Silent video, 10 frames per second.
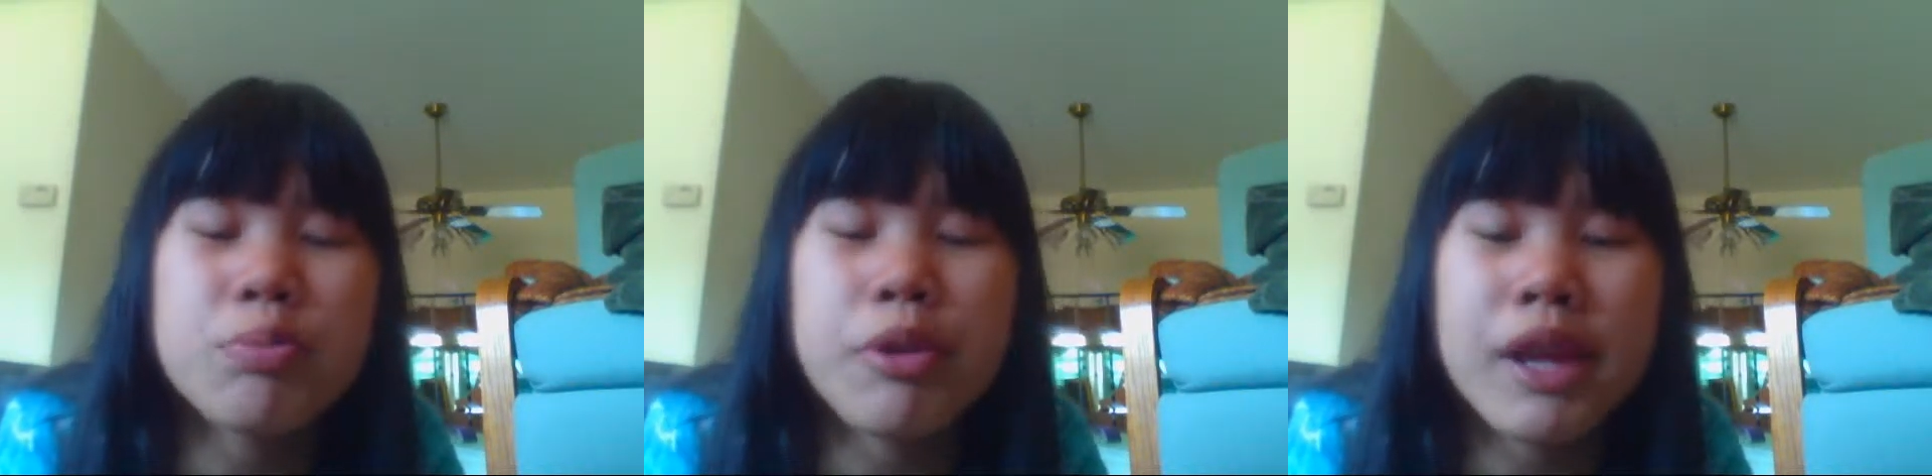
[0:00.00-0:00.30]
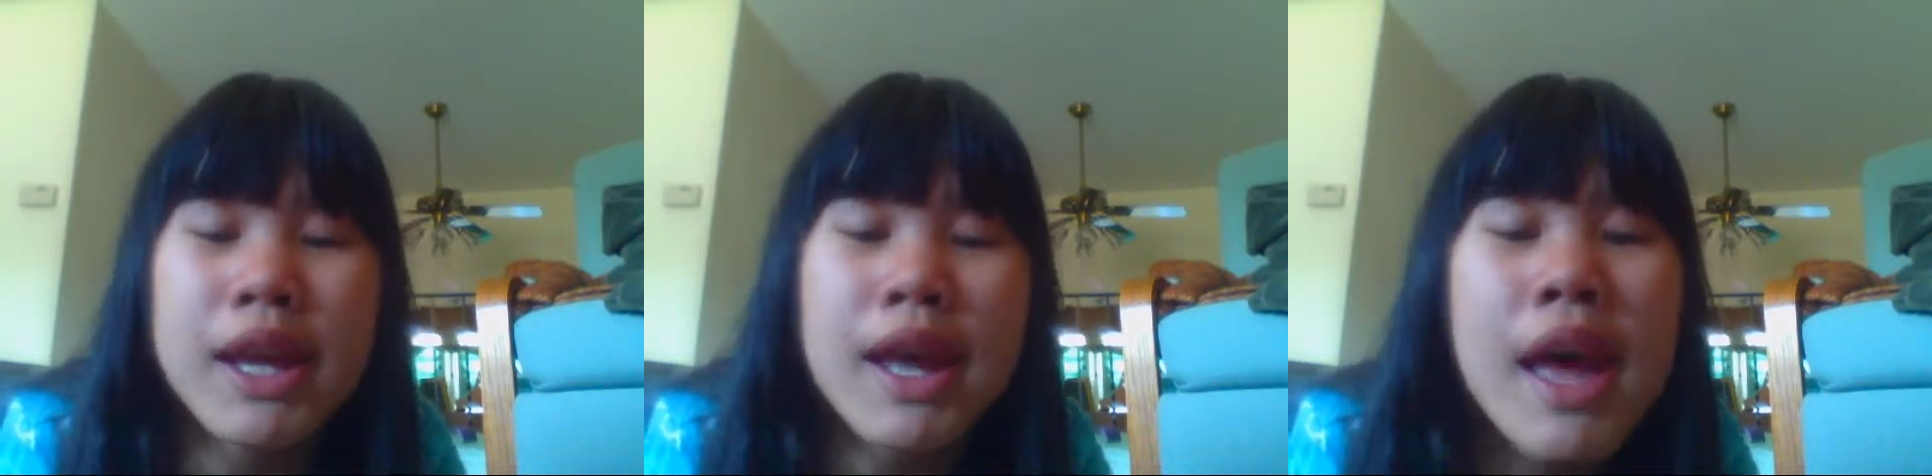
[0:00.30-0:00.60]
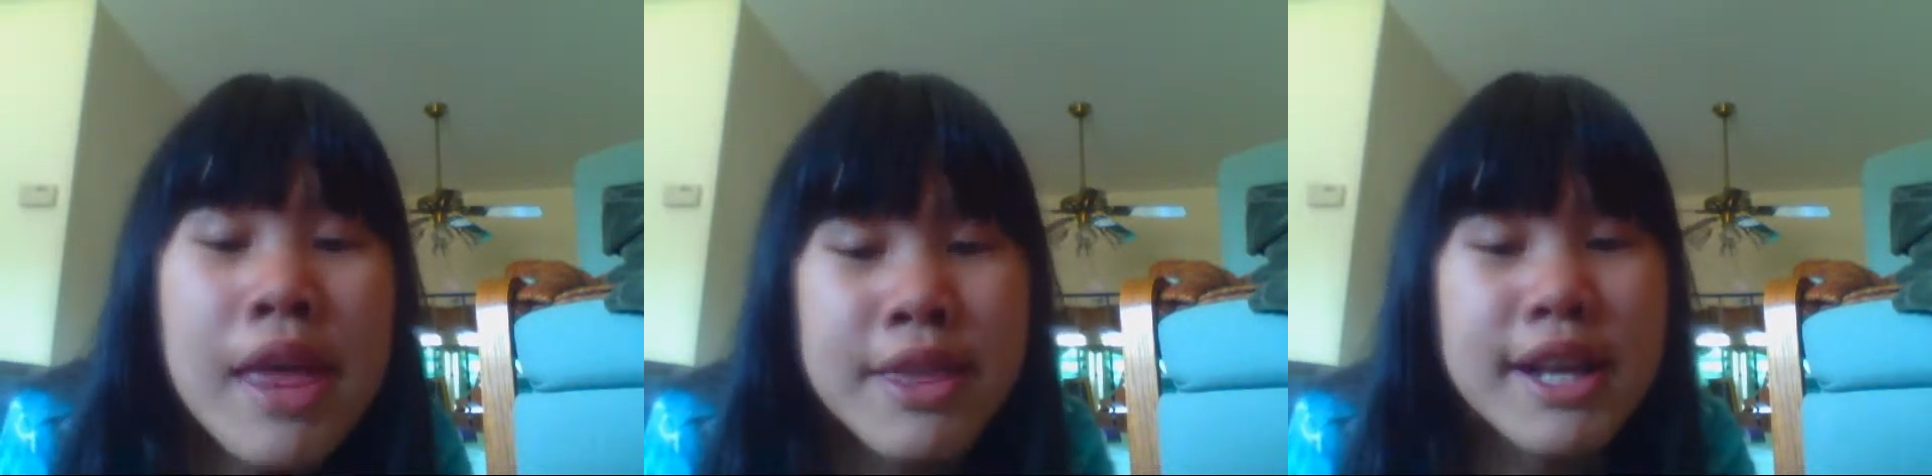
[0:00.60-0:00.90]
bully
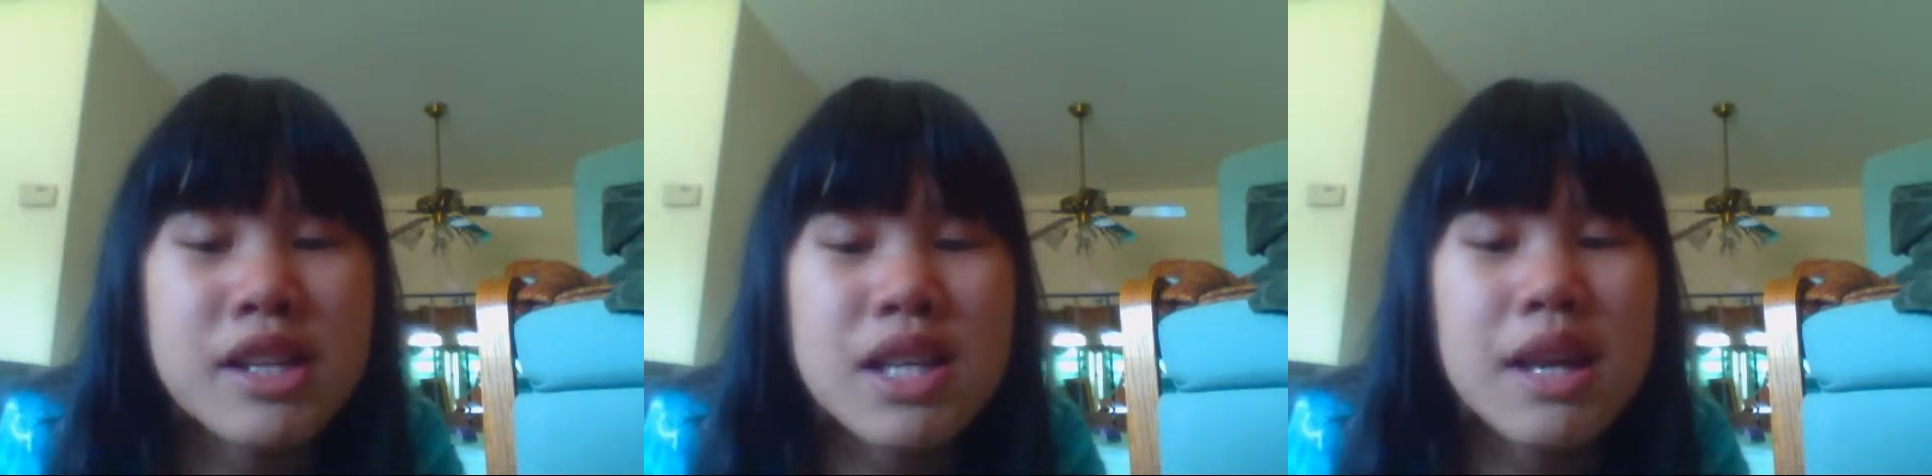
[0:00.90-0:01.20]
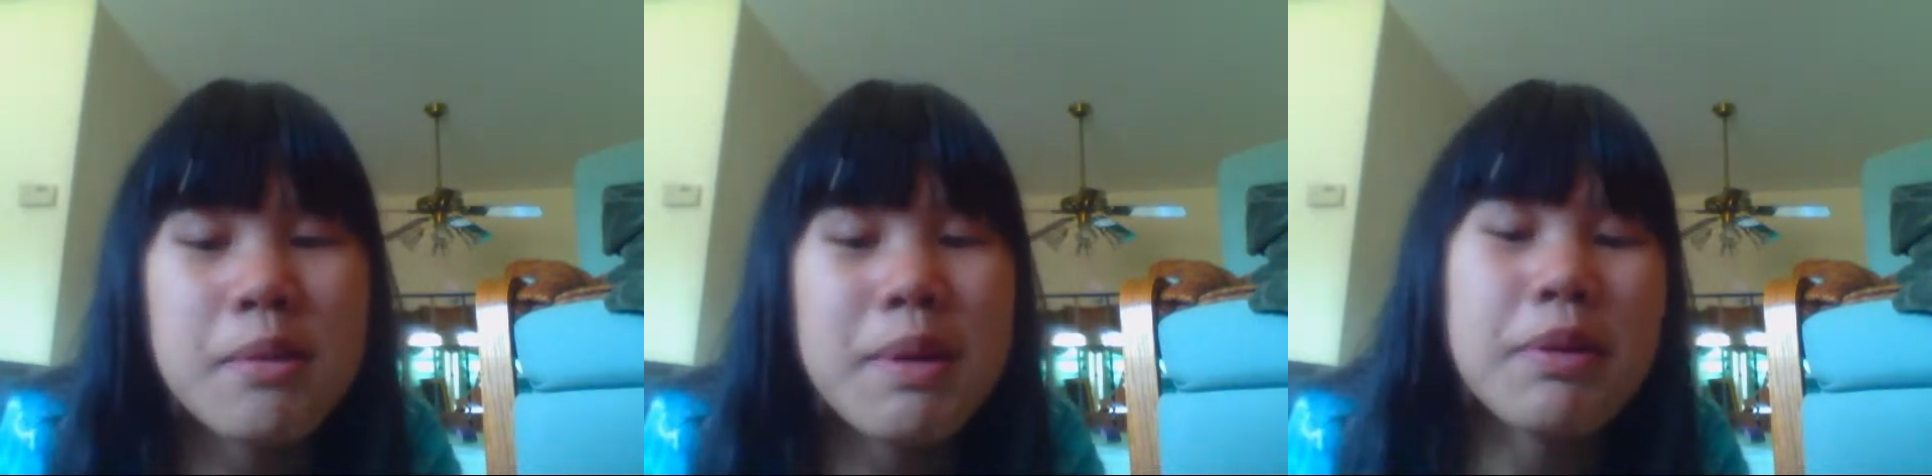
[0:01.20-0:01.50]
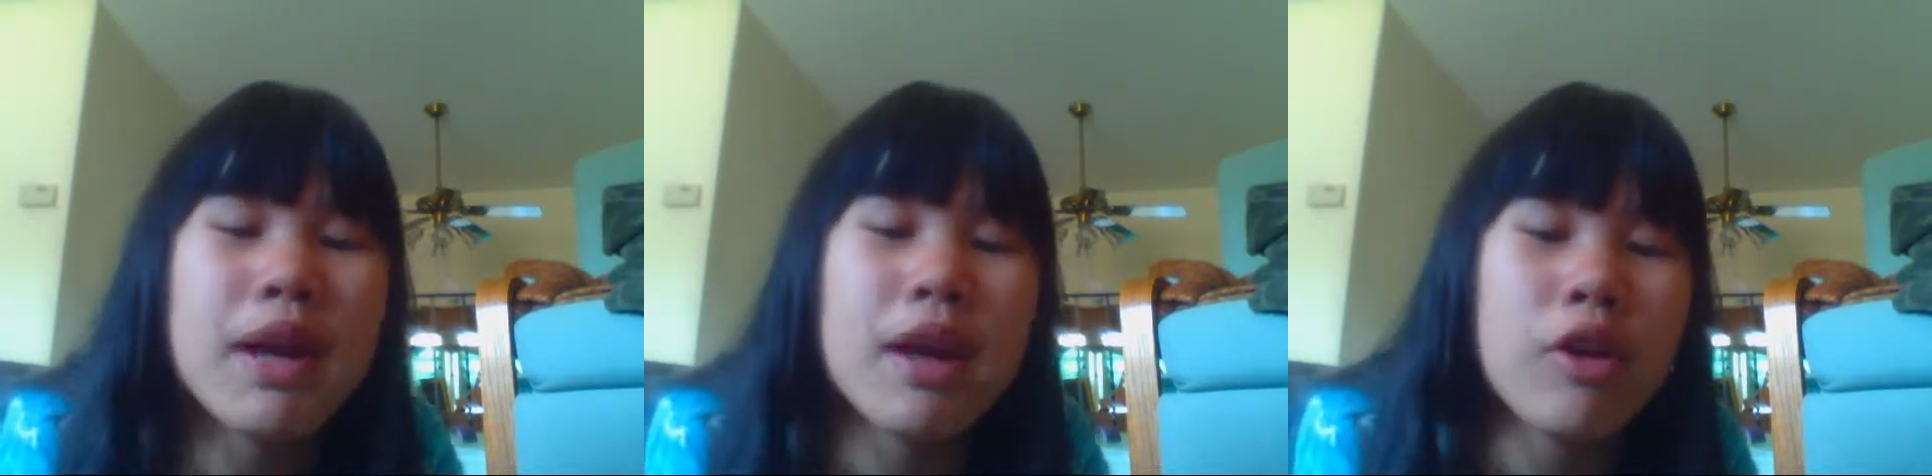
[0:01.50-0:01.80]
than seeing
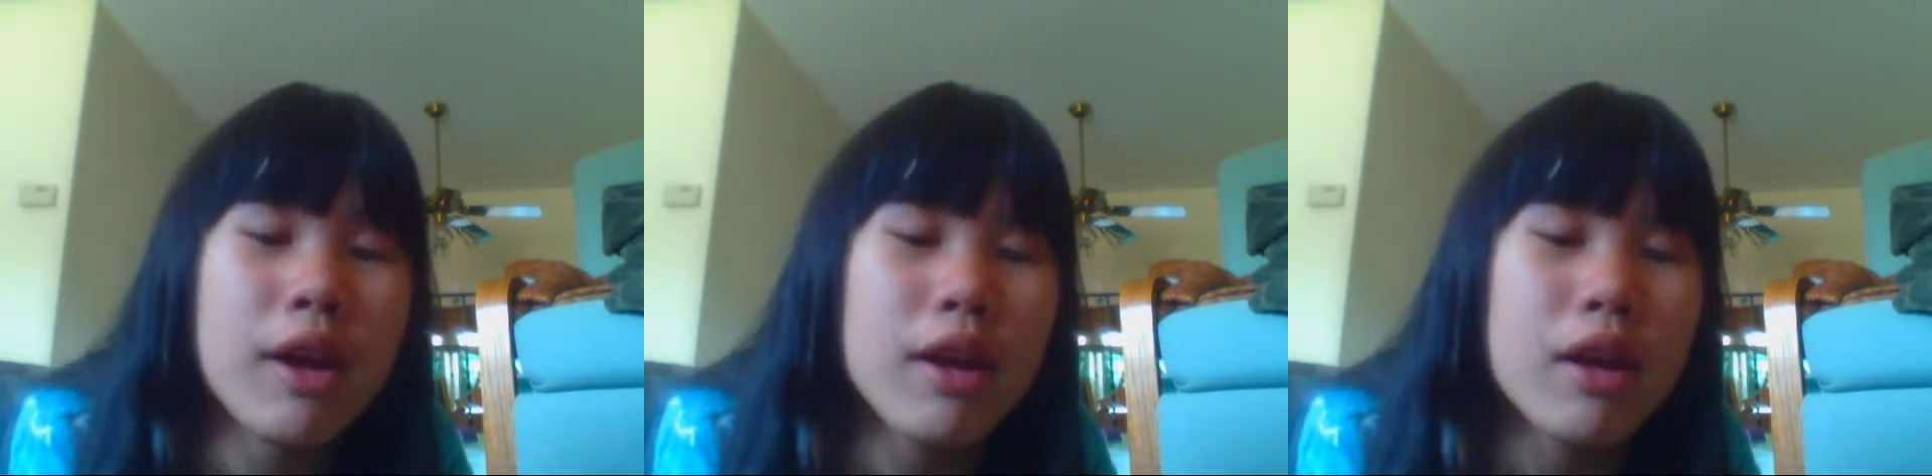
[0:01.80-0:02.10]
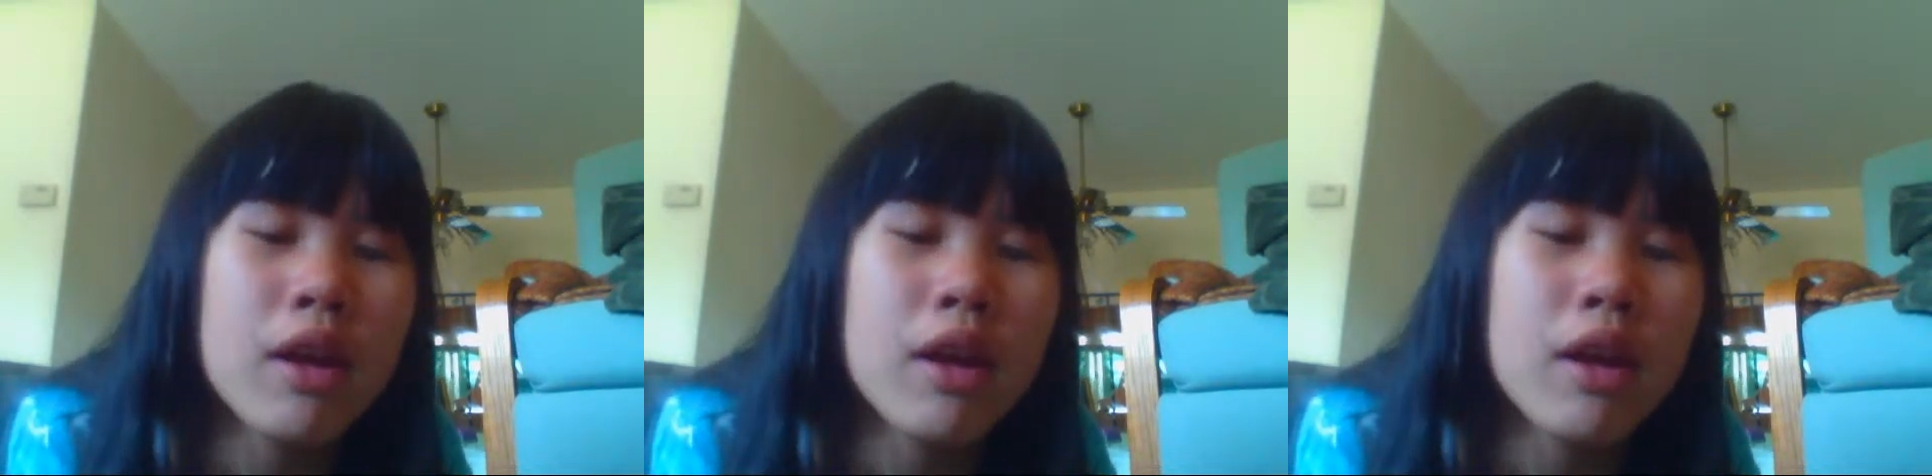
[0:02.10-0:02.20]
people get hurt.